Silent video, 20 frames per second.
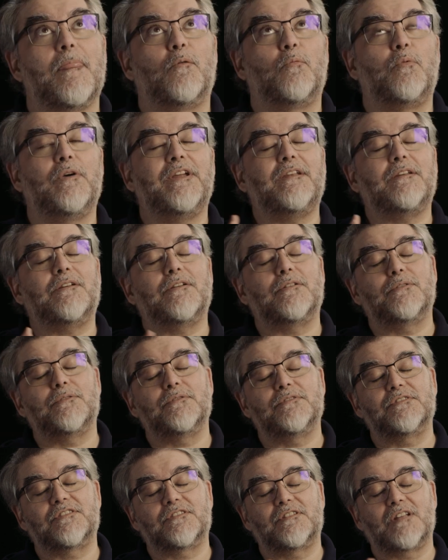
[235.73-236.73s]
We
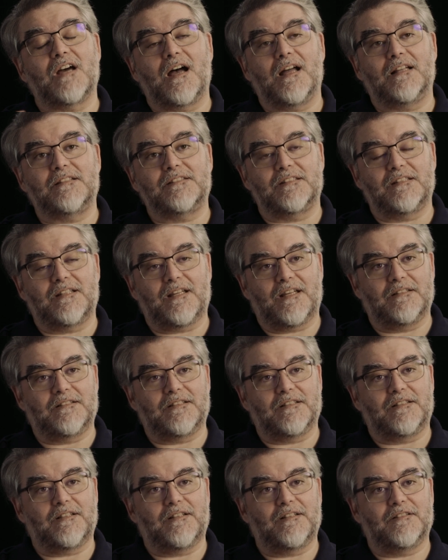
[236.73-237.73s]
use DOTS and
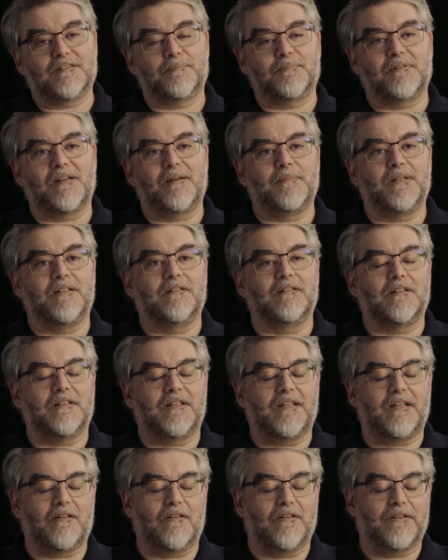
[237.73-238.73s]
entities primarily